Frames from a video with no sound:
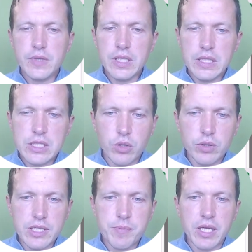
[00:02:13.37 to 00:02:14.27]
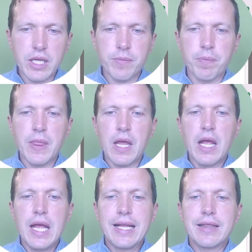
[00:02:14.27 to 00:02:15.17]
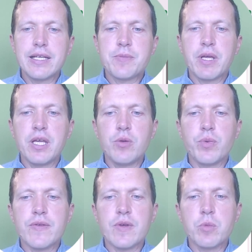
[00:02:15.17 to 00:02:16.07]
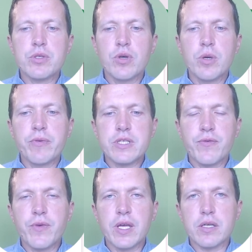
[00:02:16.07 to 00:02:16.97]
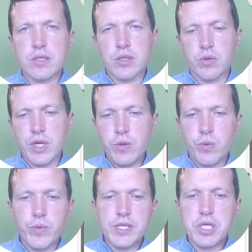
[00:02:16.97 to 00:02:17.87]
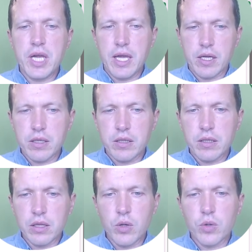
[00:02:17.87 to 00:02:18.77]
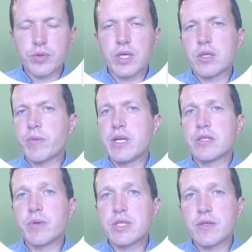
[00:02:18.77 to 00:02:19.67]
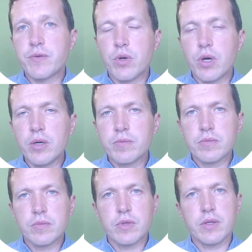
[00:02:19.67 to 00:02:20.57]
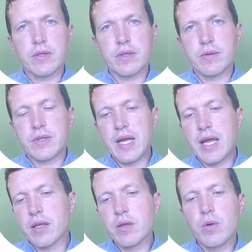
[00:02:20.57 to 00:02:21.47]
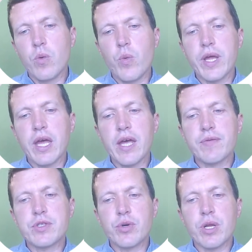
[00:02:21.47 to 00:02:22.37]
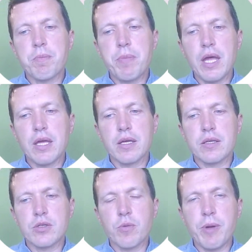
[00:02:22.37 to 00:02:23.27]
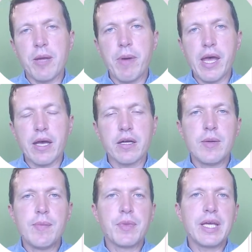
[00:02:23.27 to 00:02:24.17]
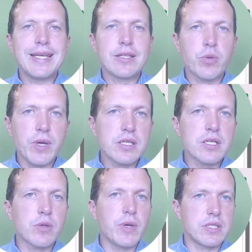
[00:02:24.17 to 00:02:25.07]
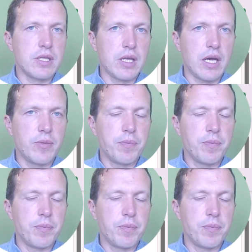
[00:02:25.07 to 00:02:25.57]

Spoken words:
So let's begin. Let's begin with the most obvious thing. So if we take loan in 2024, then we have to pay back in 2029.